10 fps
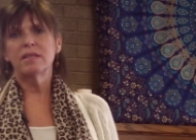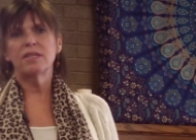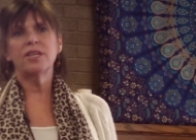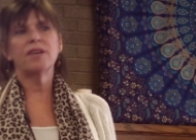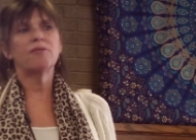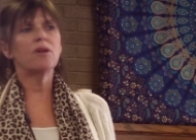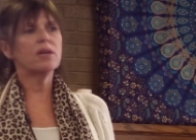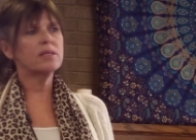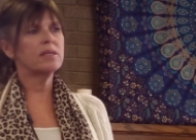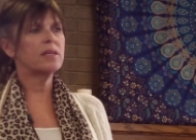the
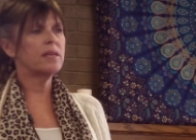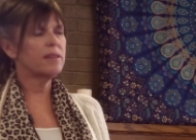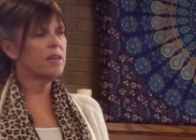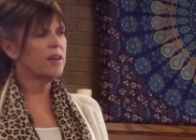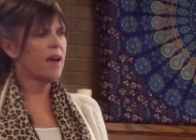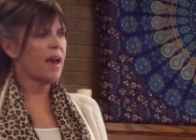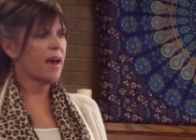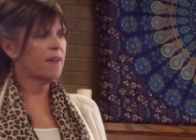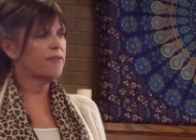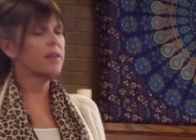generosity that you
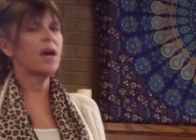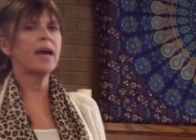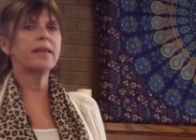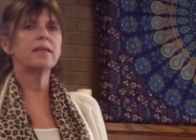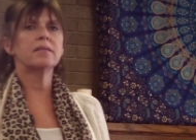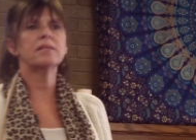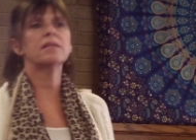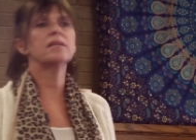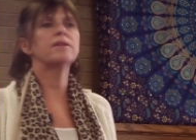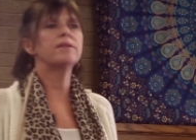have, the kindness
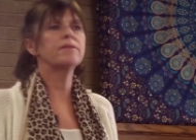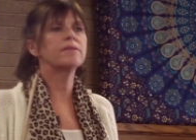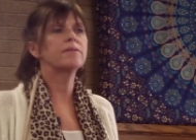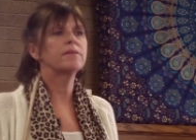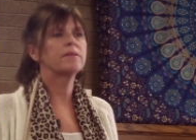that you do.